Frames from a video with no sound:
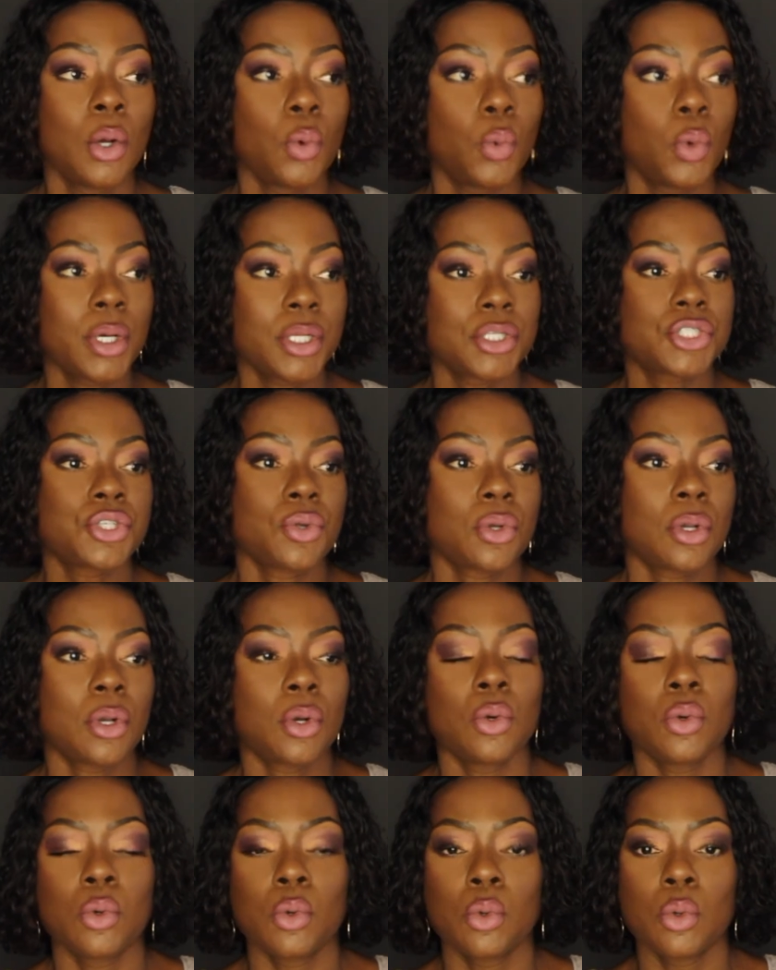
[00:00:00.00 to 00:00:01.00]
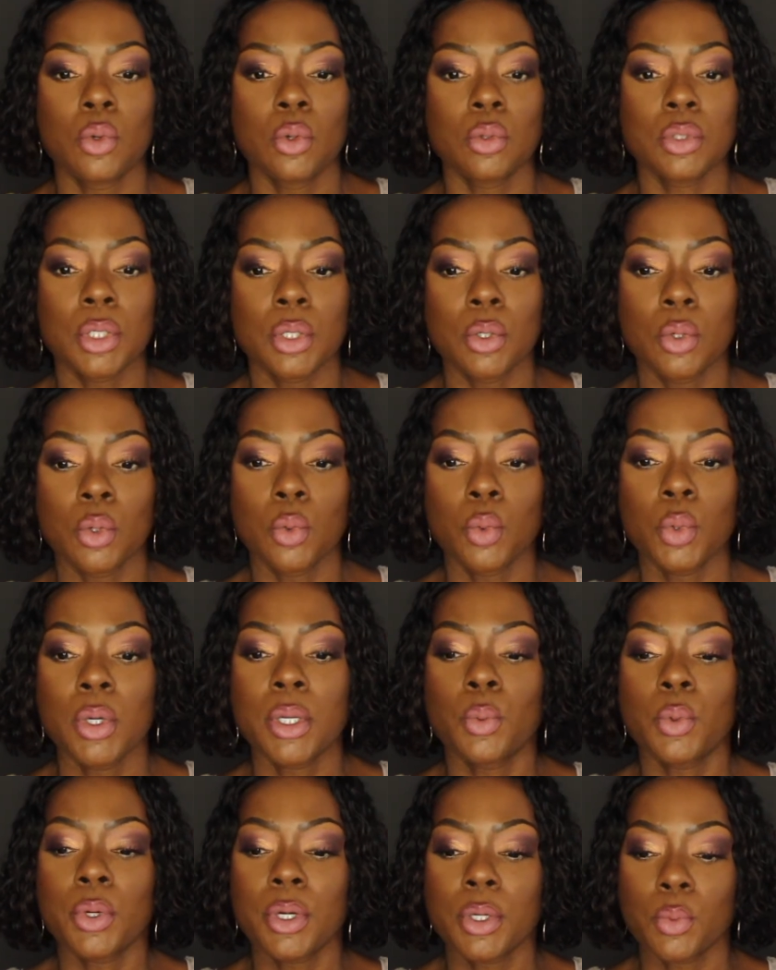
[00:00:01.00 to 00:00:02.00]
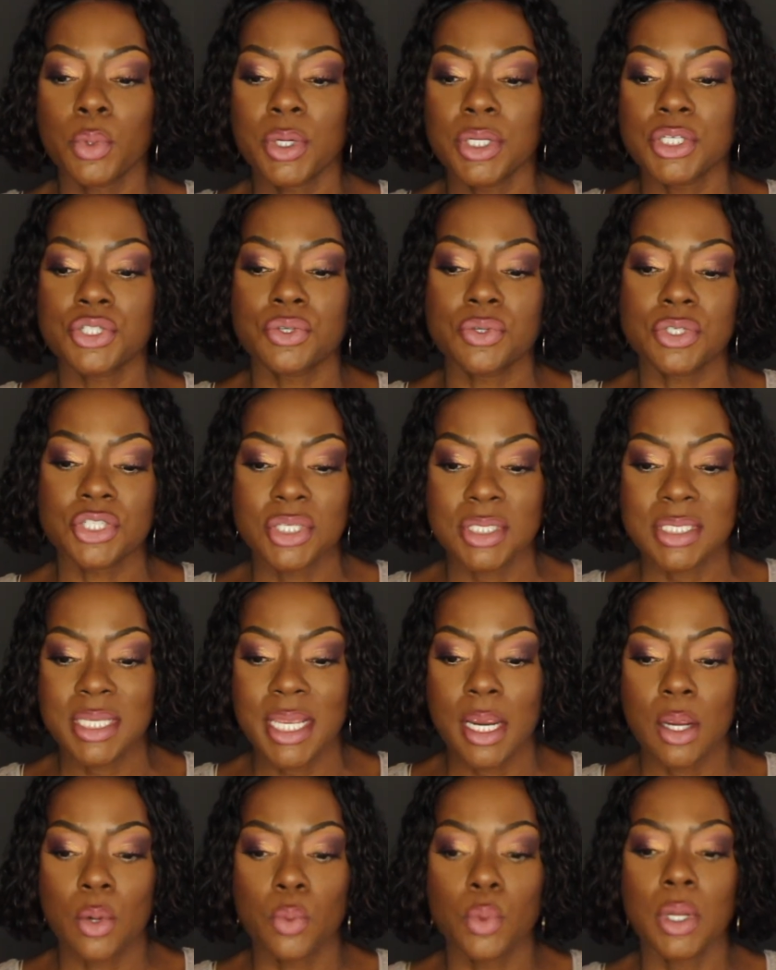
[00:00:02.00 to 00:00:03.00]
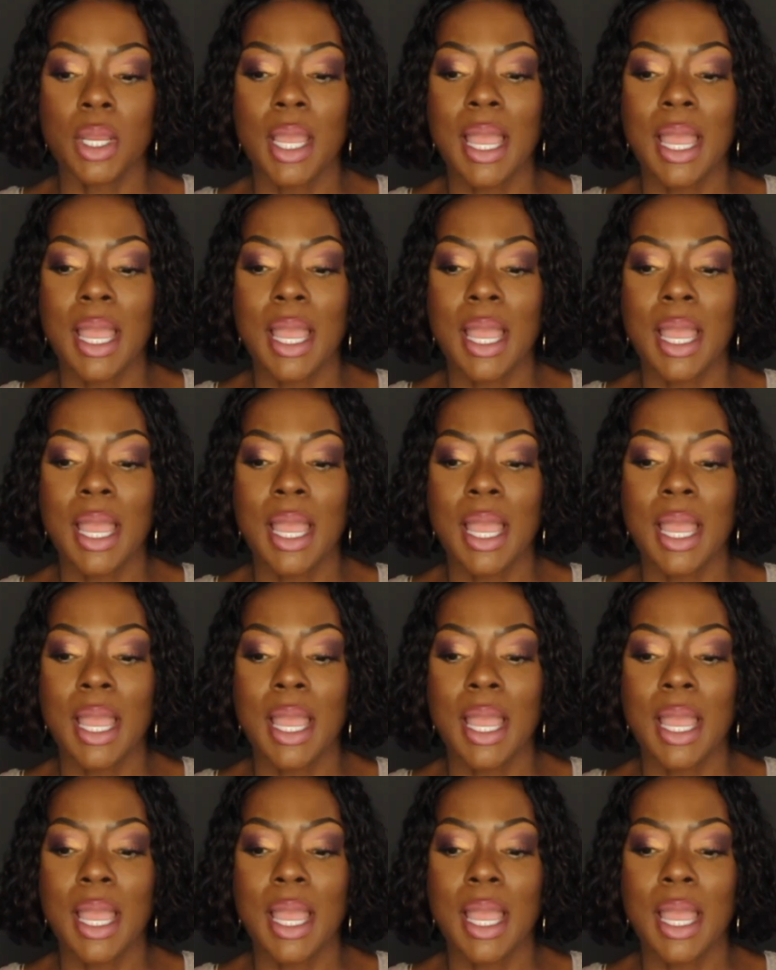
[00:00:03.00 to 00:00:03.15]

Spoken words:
What is your goal? You know, what is your desire?